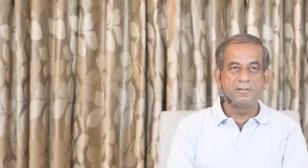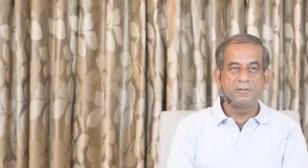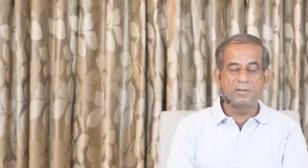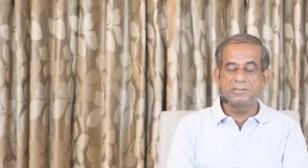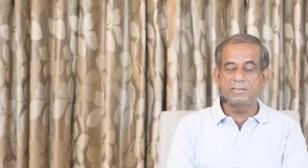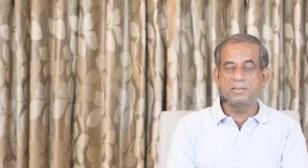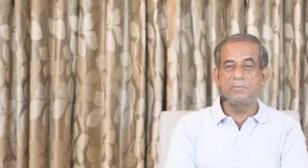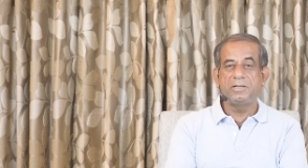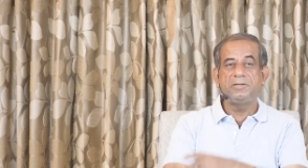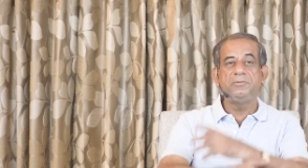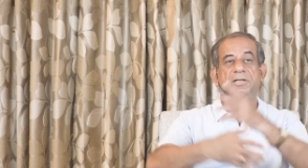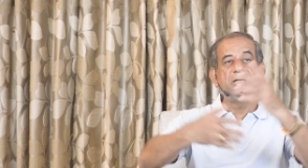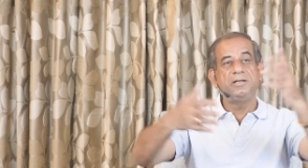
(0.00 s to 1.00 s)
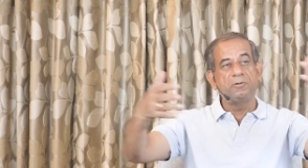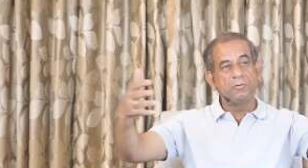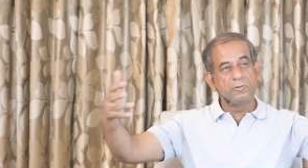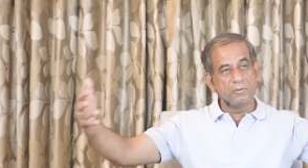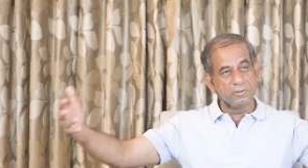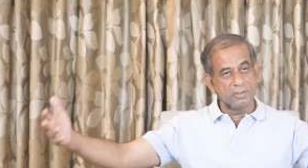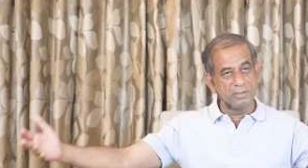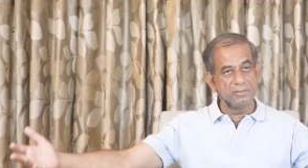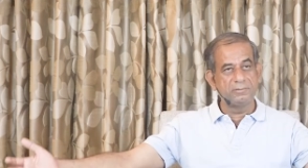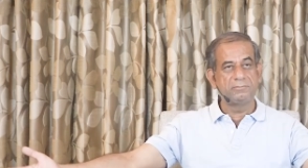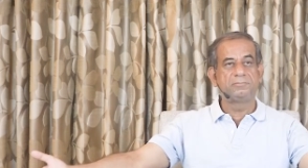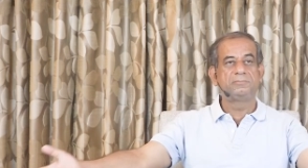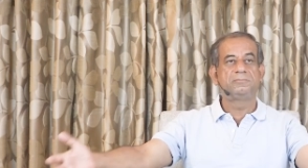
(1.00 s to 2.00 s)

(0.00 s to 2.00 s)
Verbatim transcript: Not somebody, we need a whole